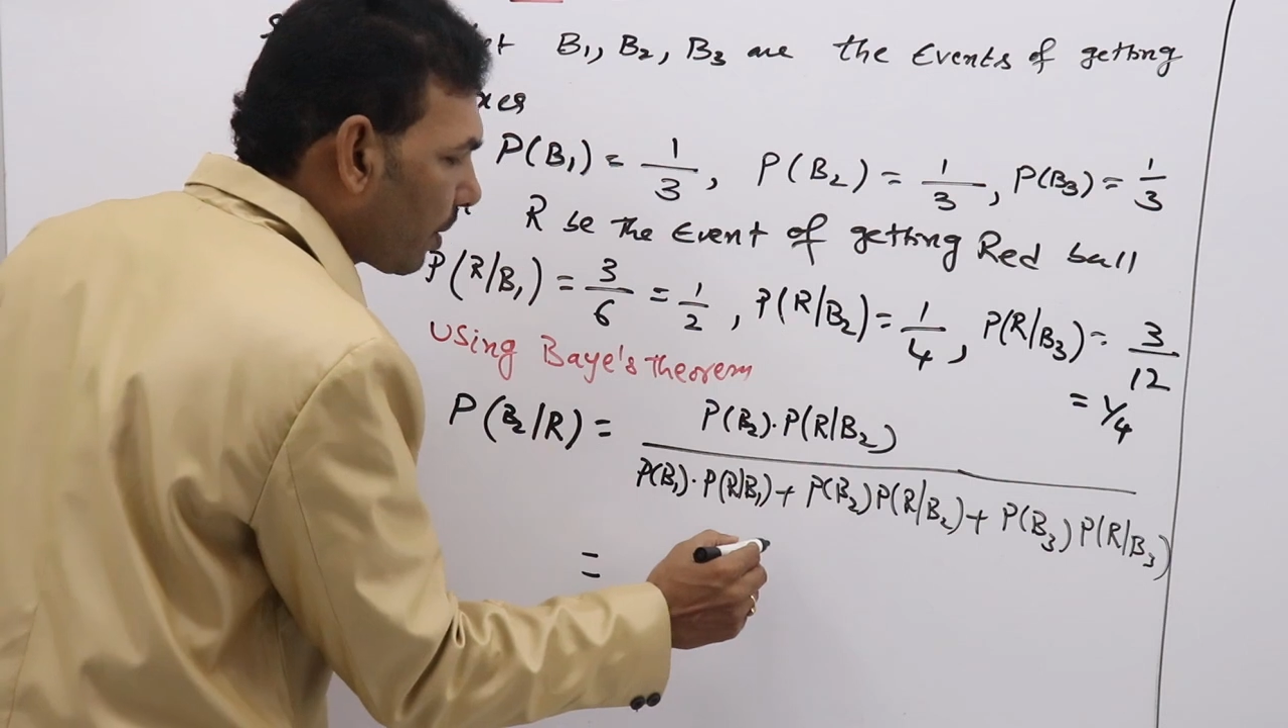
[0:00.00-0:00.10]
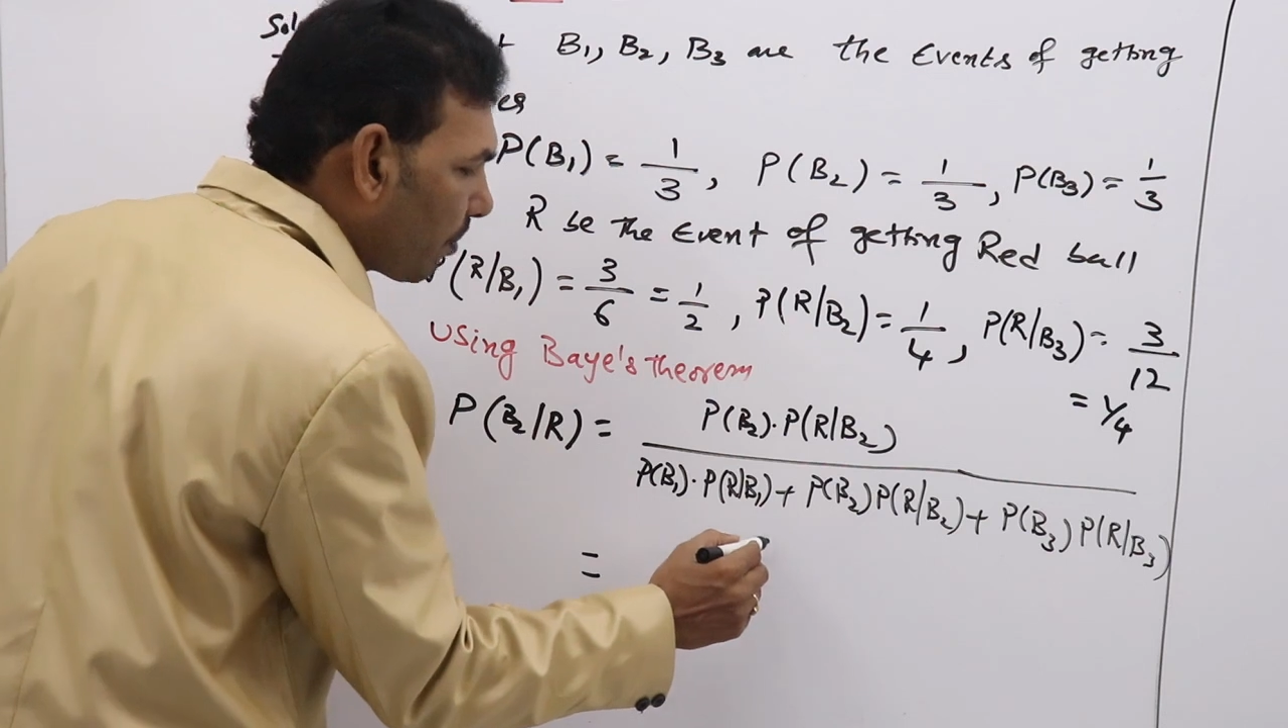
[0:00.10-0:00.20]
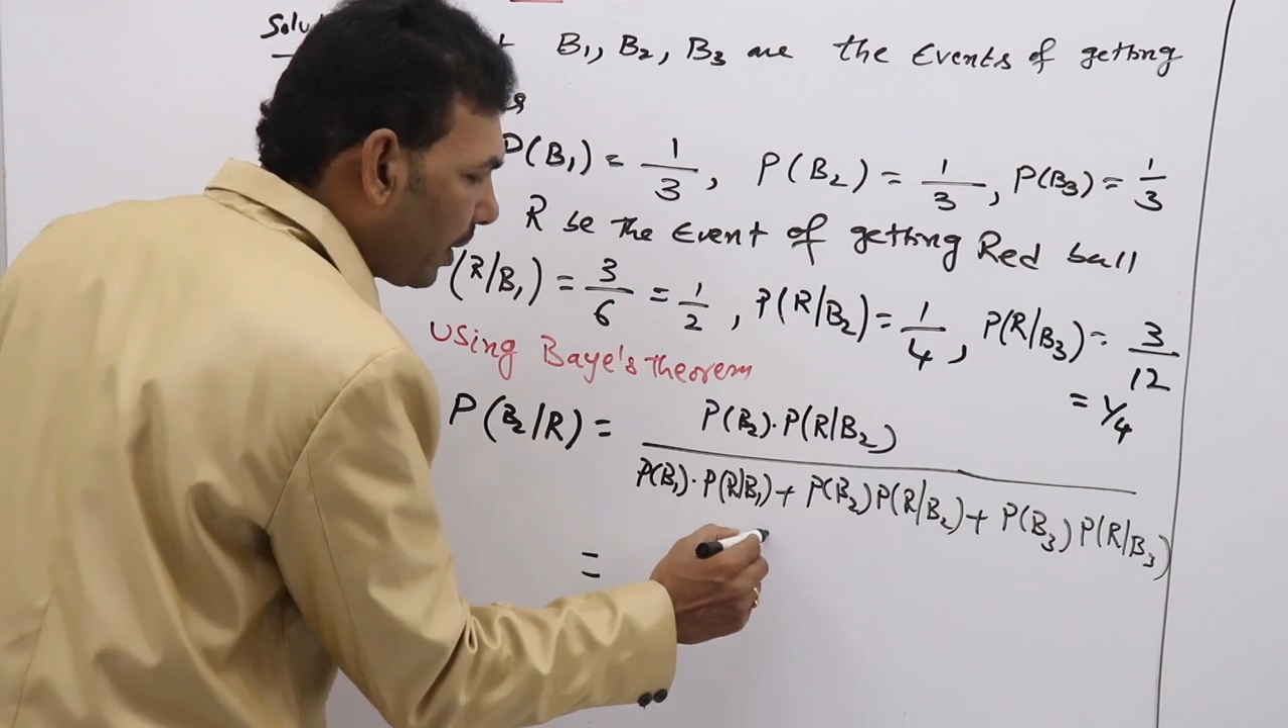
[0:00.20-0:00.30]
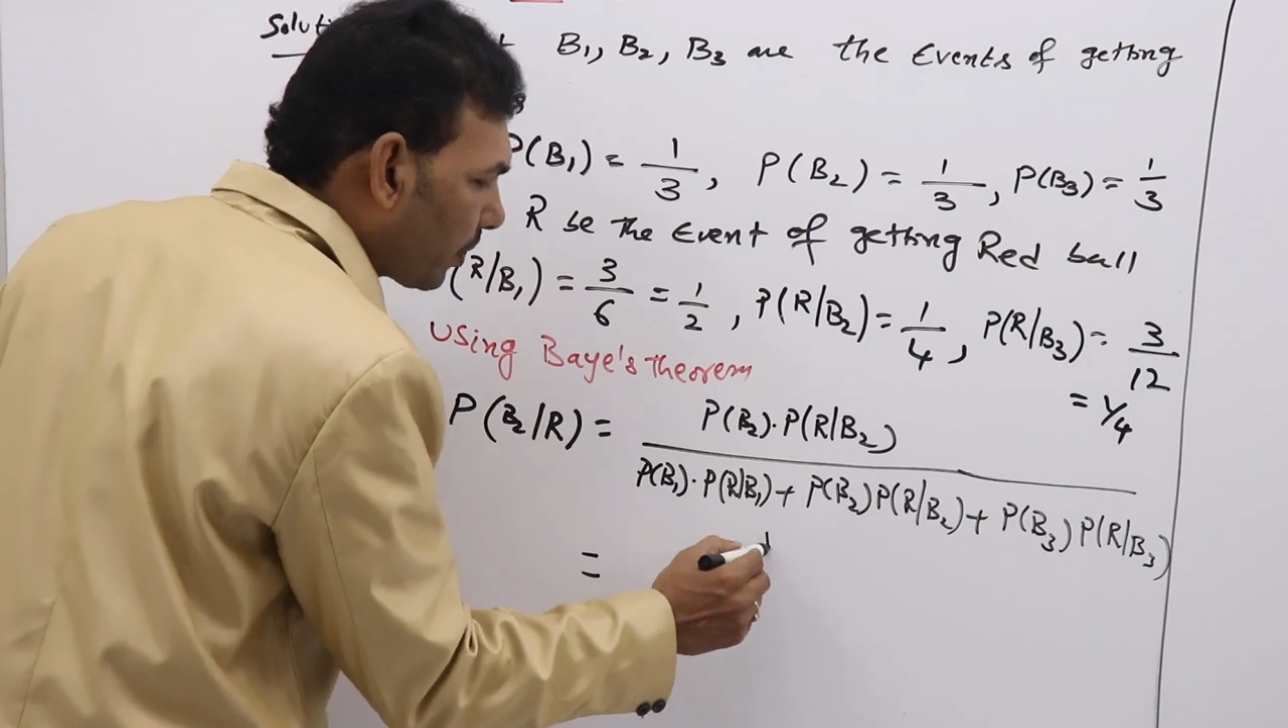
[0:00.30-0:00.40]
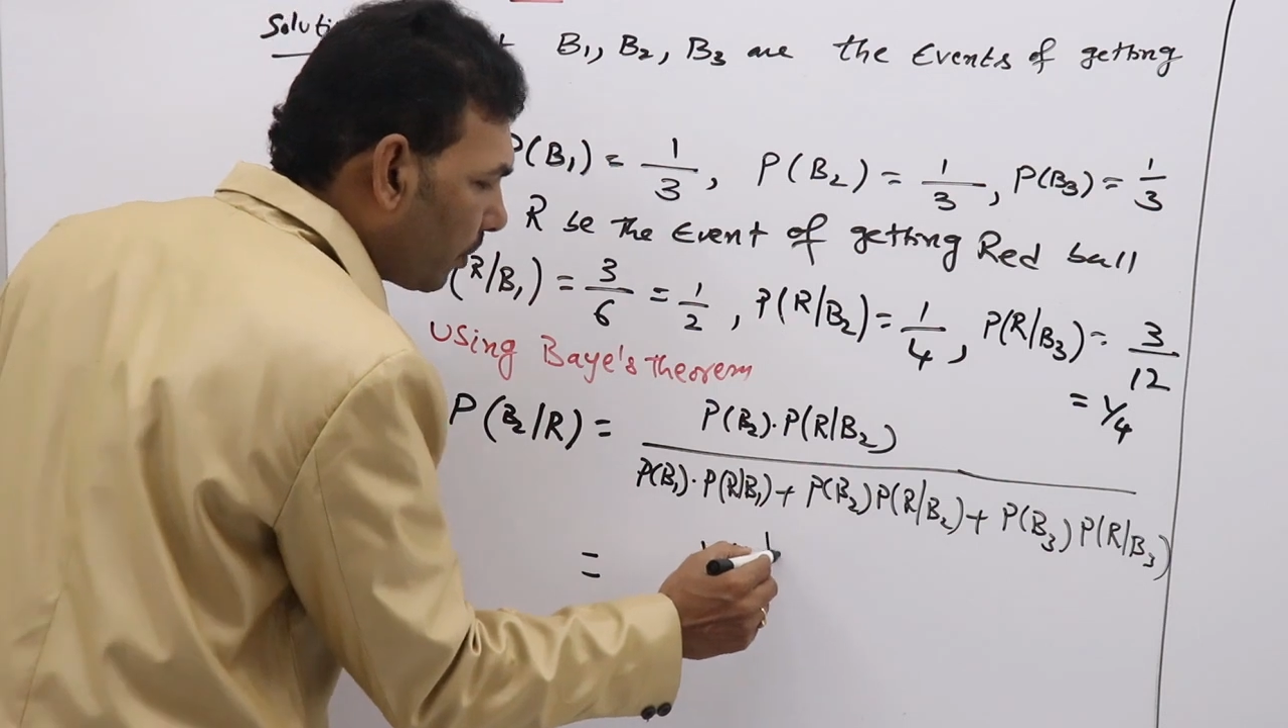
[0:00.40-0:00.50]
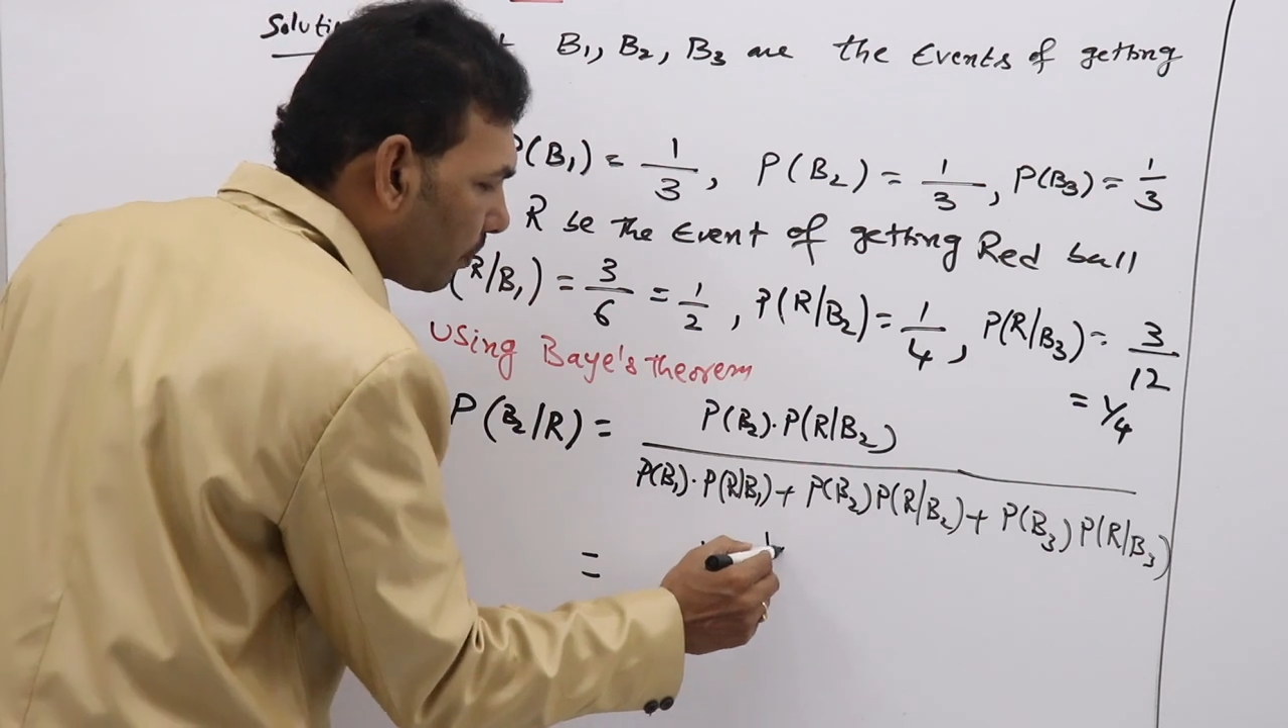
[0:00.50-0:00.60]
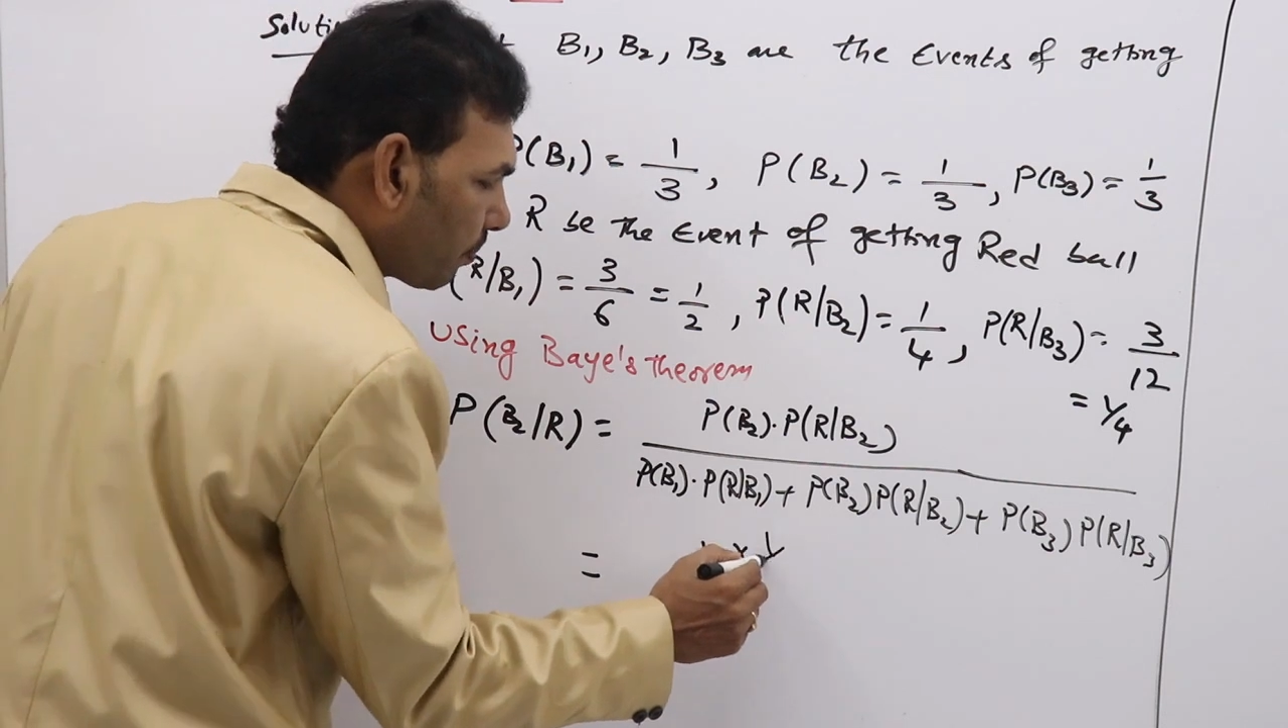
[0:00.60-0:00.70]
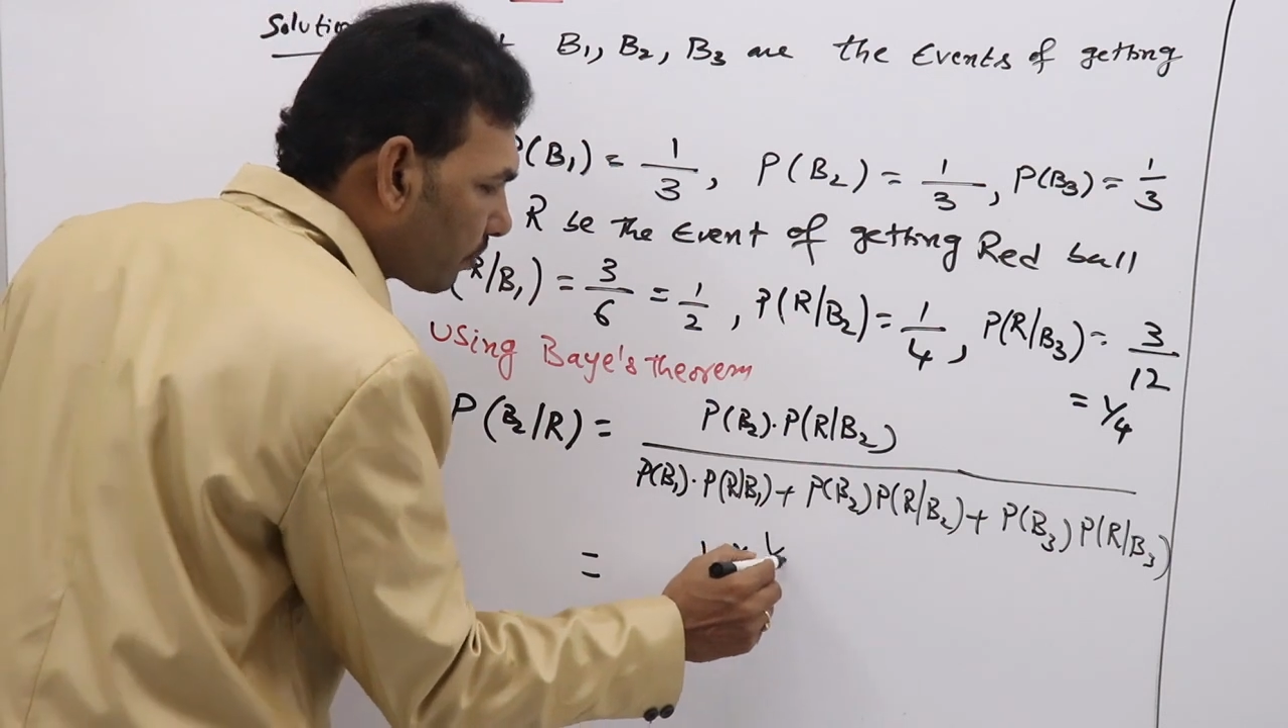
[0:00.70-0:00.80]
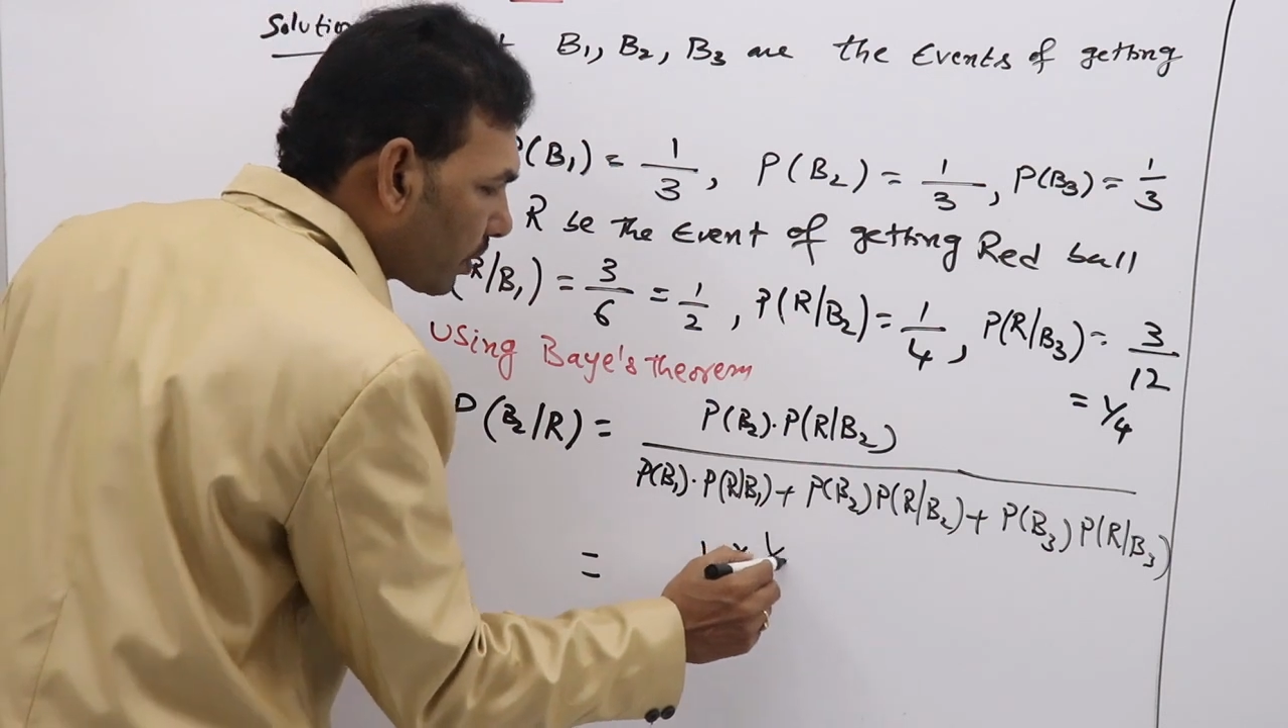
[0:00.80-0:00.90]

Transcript: B2